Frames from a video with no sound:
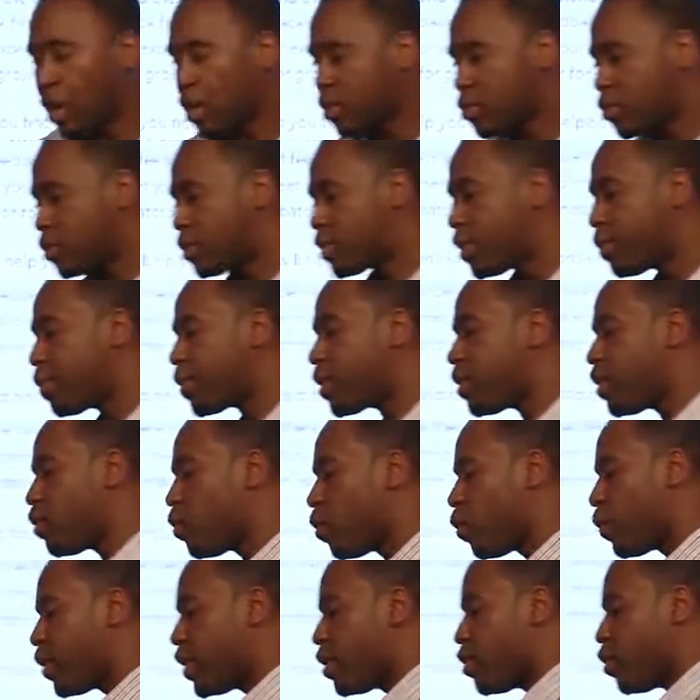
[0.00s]
So typically
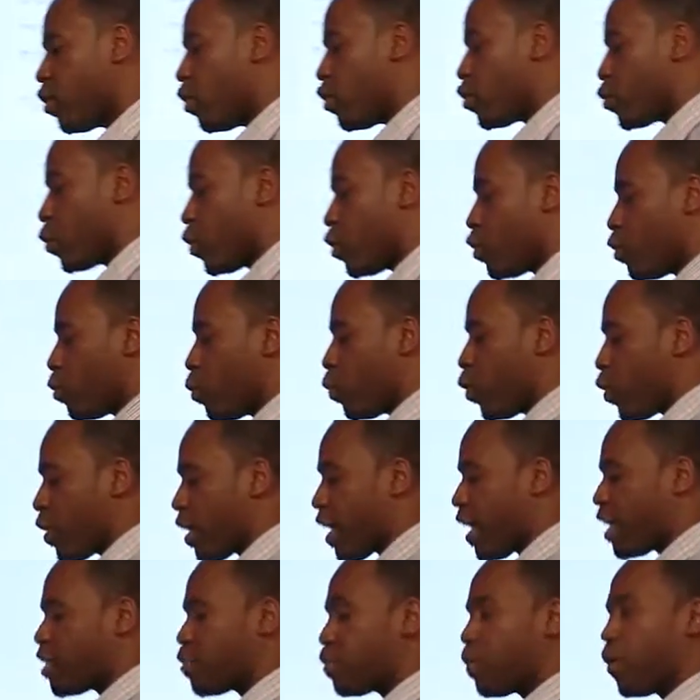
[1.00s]
what we do is we'll, we'll
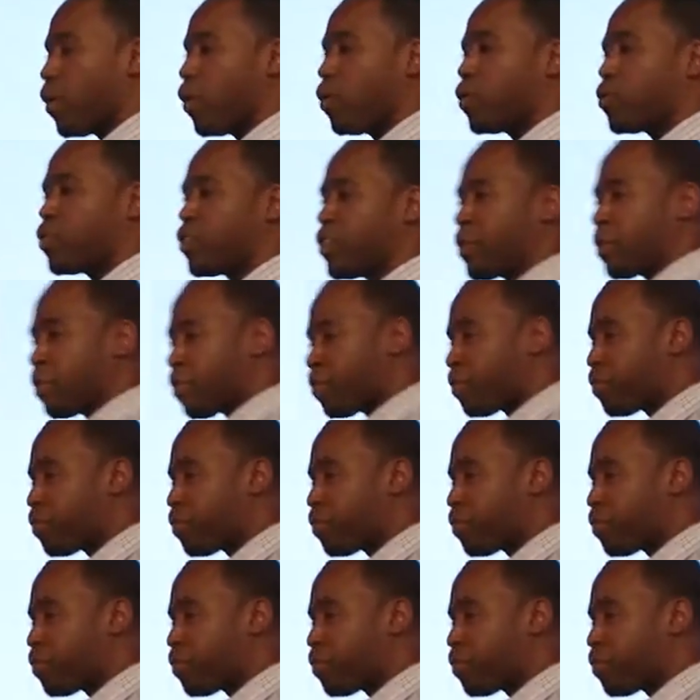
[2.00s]
guest post,